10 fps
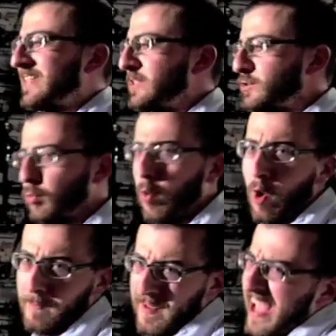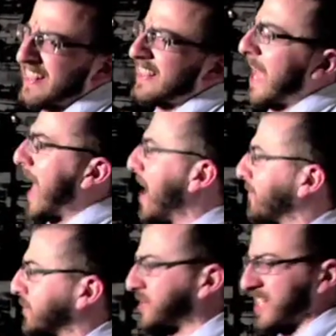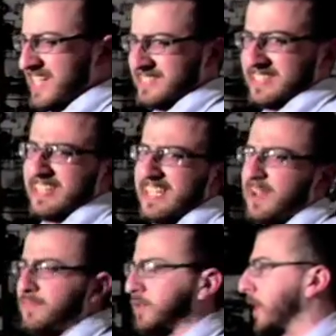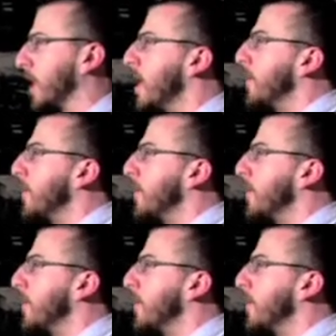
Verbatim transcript: of listeners who want back the half a chance that they're giving